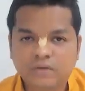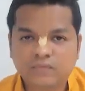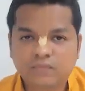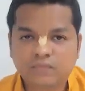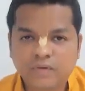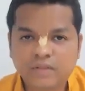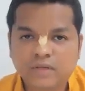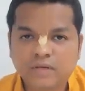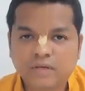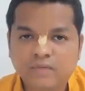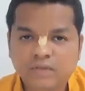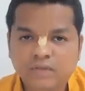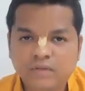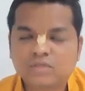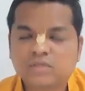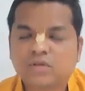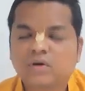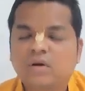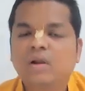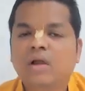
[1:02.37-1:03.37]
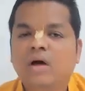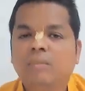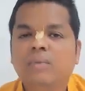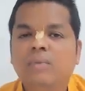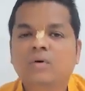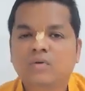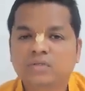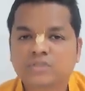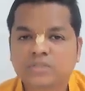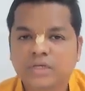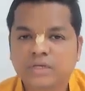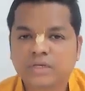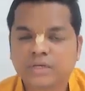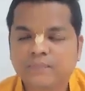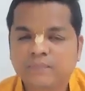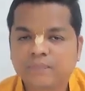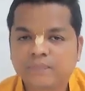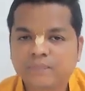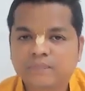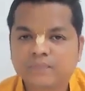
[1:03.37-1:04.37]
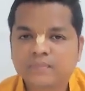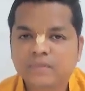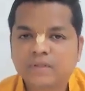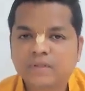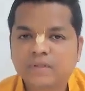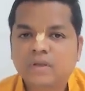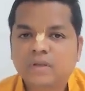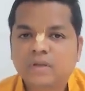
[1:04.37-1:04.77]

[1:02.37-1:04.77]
of Veda, which is called Apaurishaya.